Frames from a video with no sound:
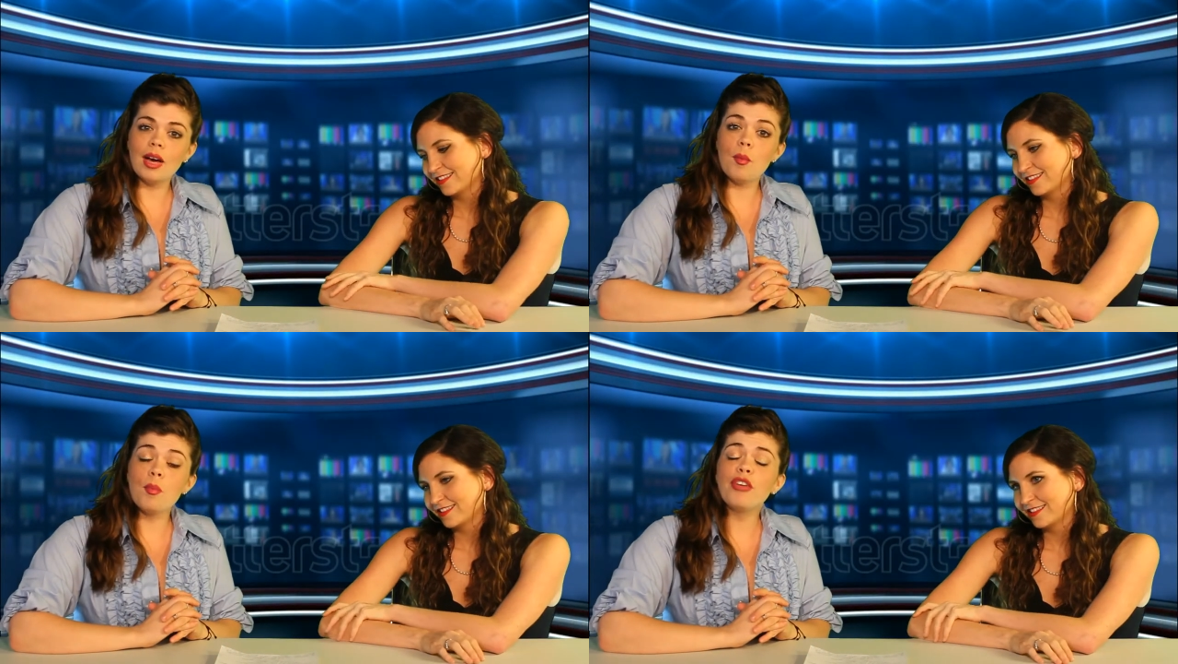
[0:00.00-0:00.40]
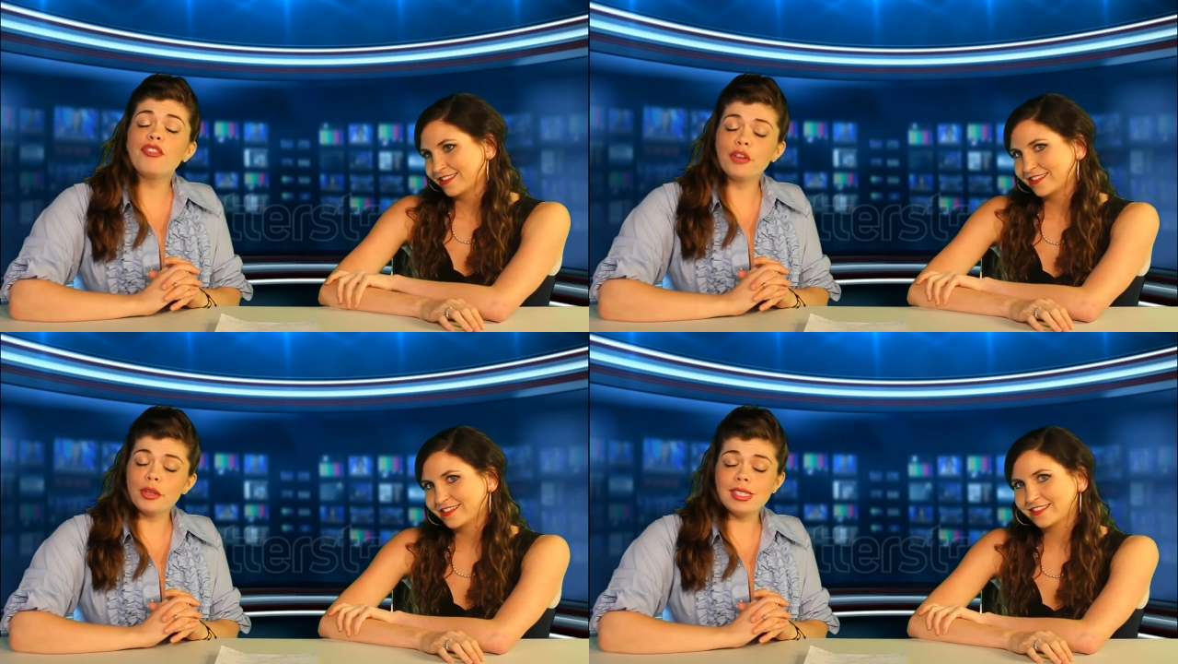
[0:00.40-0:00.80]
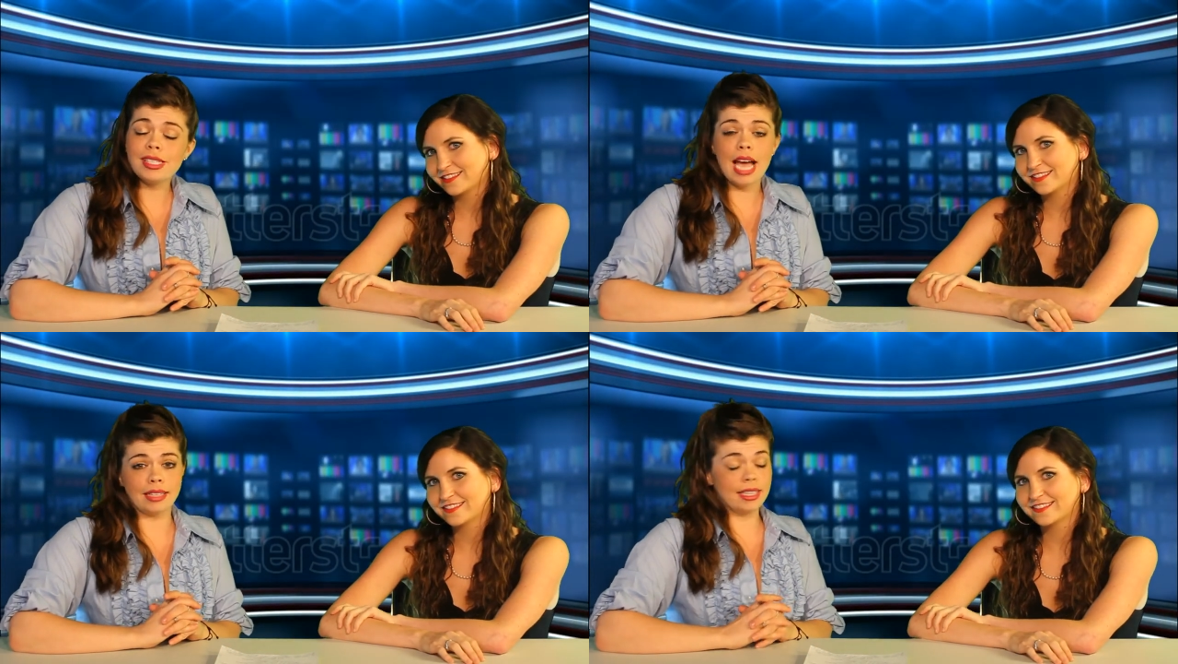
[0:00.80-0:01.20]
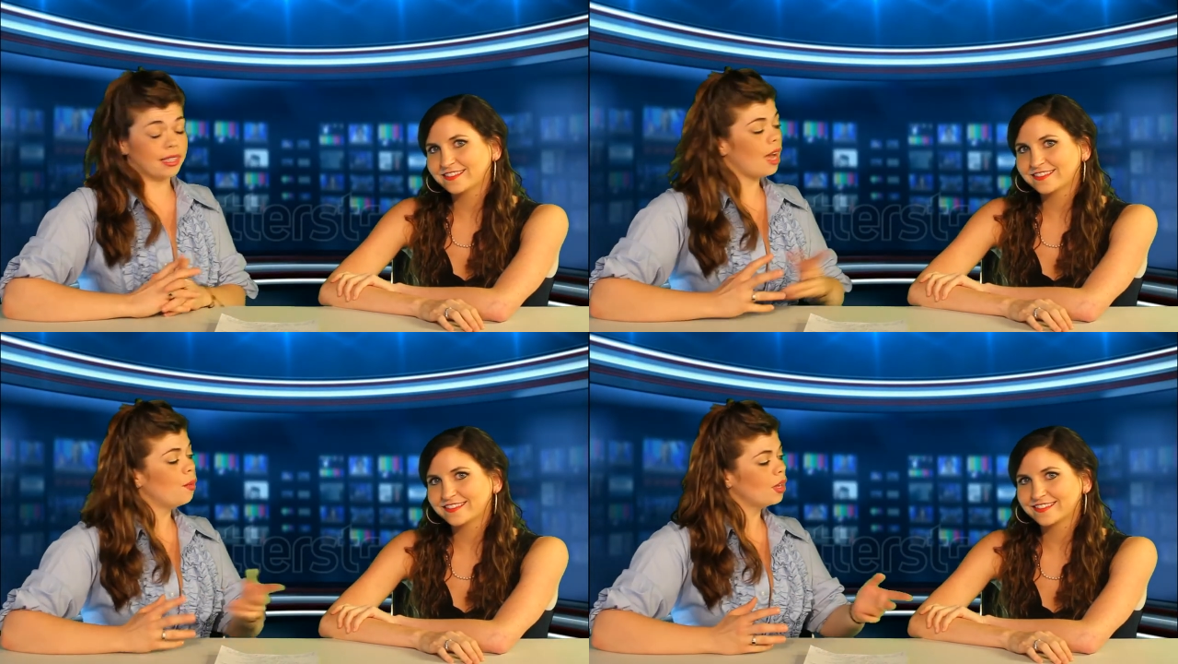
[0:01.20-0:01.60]
Speaker 1: the first
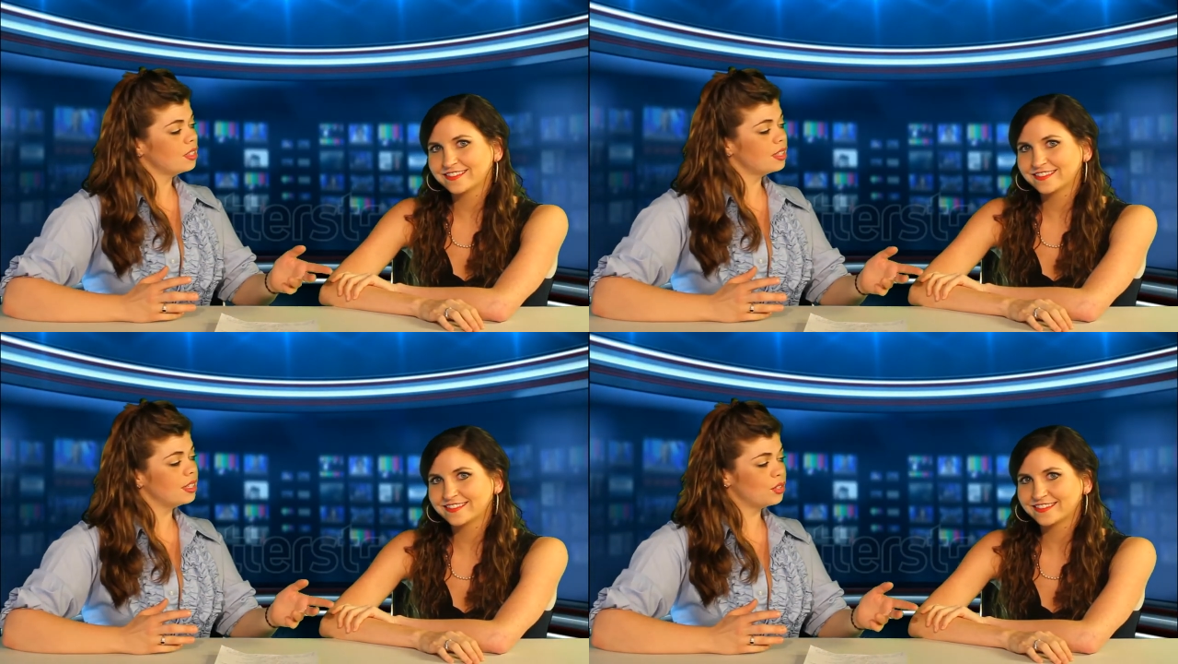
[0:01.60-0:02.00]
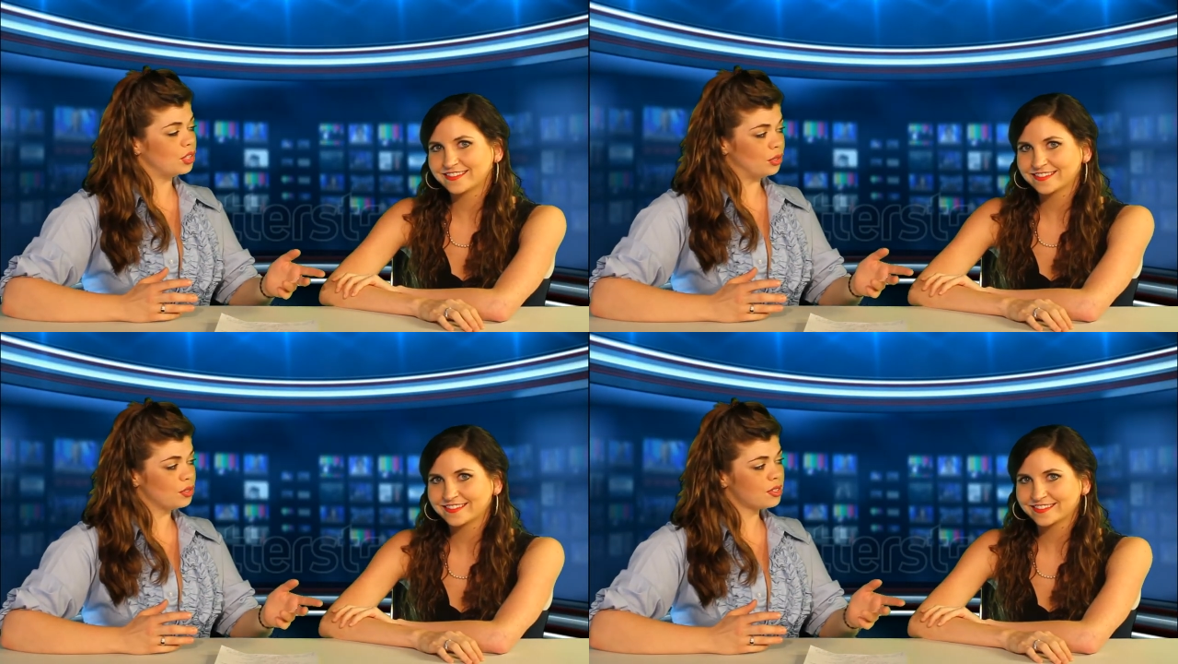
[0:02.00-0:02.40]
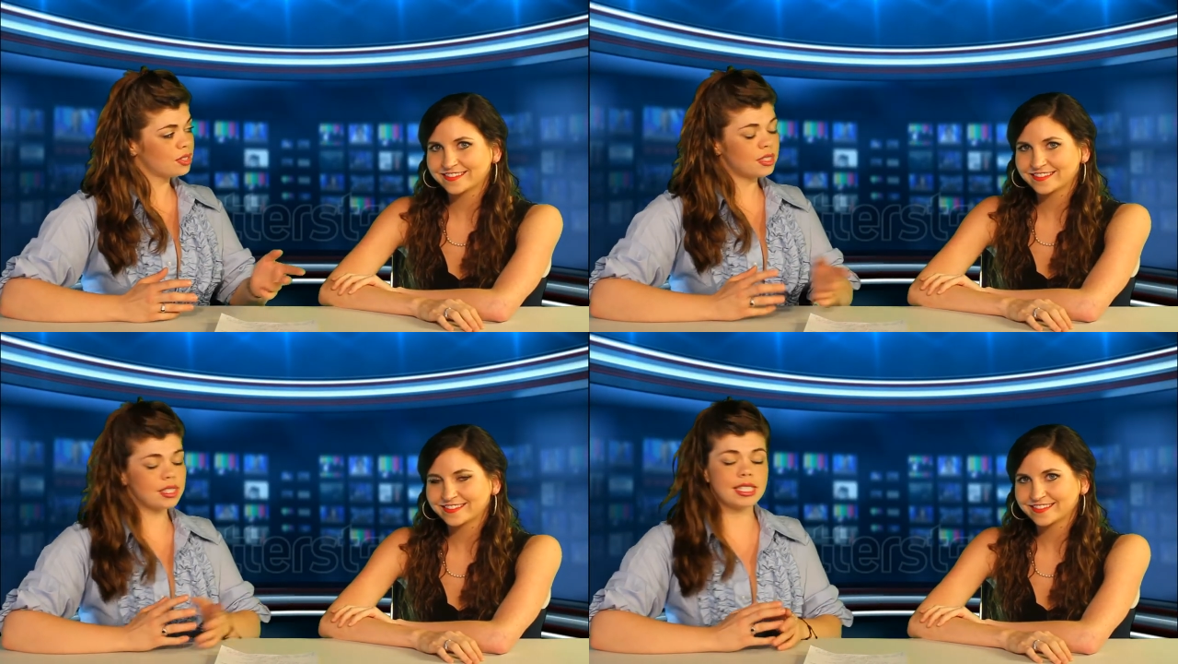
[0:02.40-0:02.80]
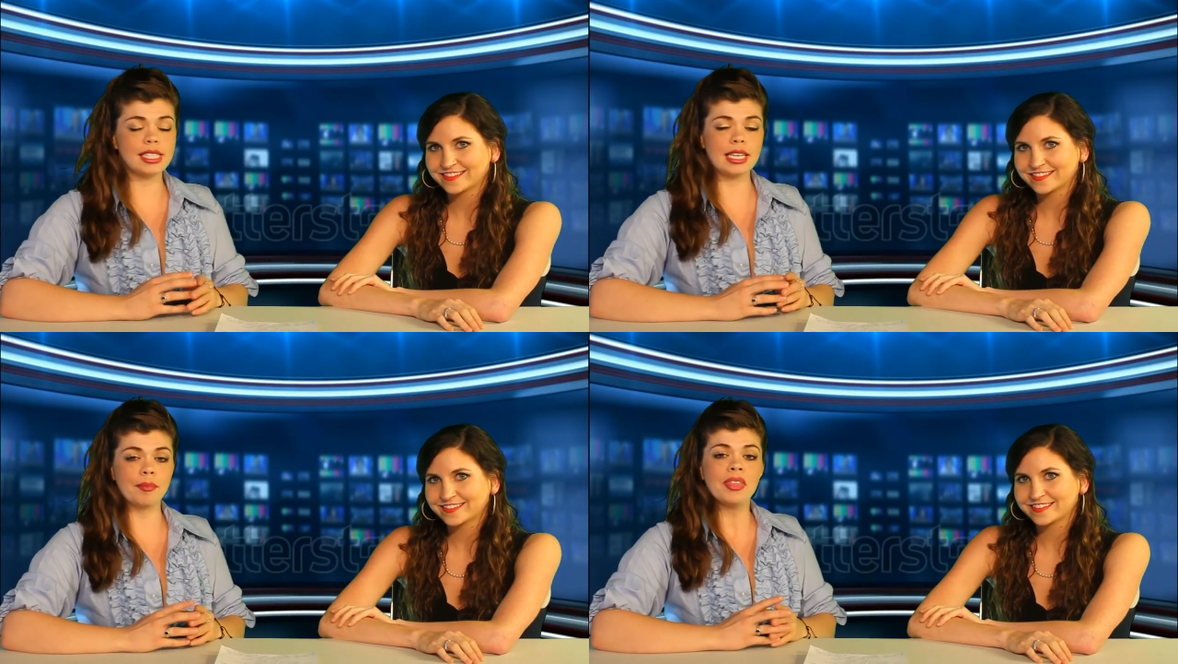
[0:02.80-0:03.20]
tactic I want to introduce to the
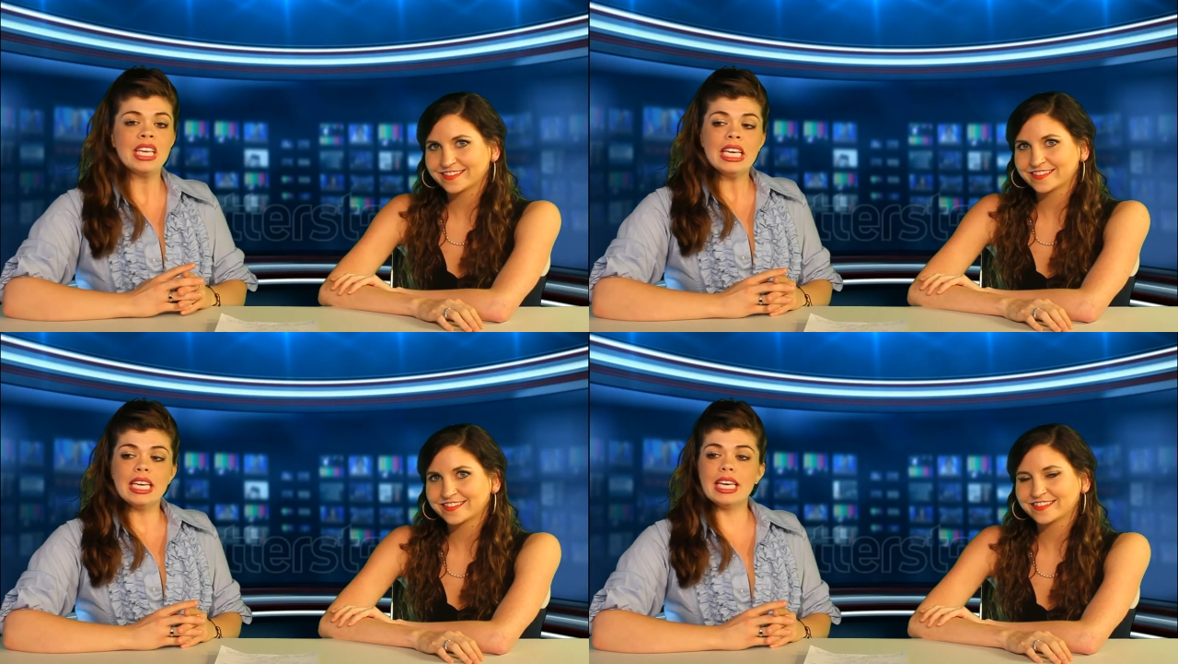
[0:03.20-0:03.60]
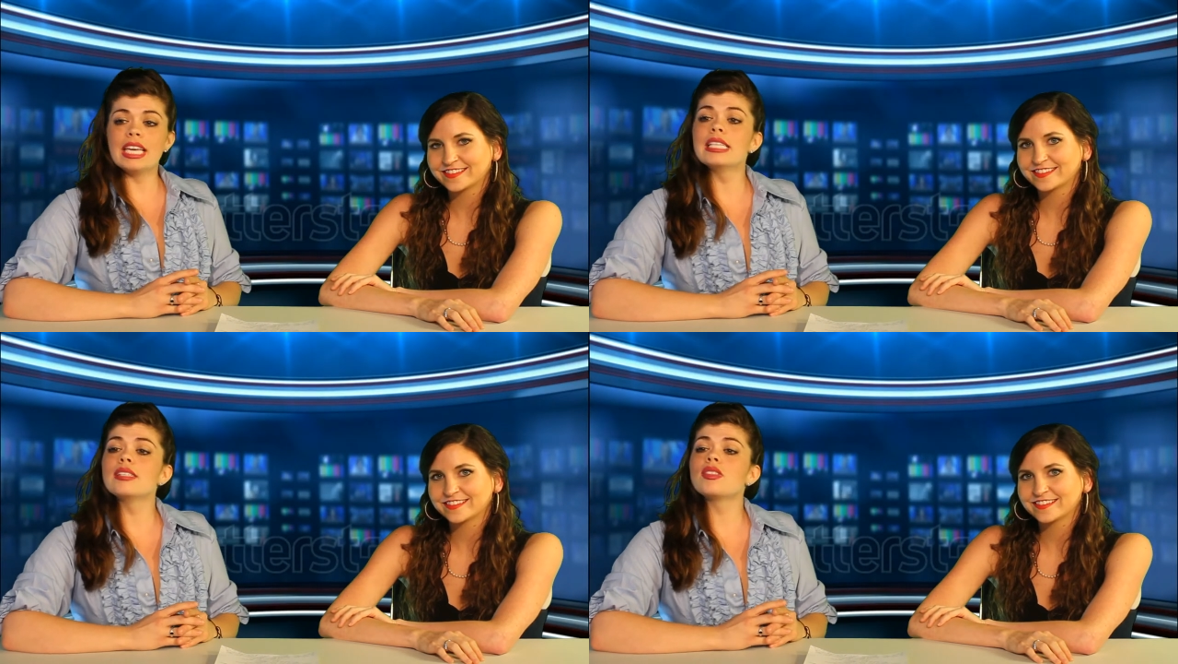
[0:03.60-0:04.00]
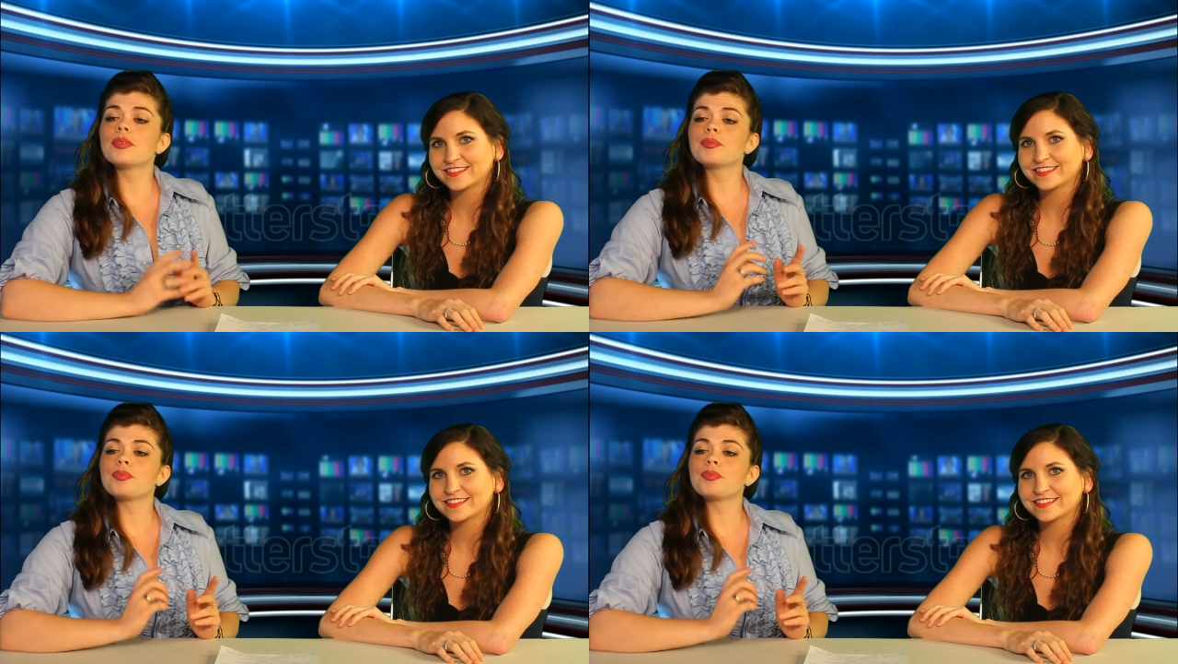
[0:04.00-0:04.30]
team is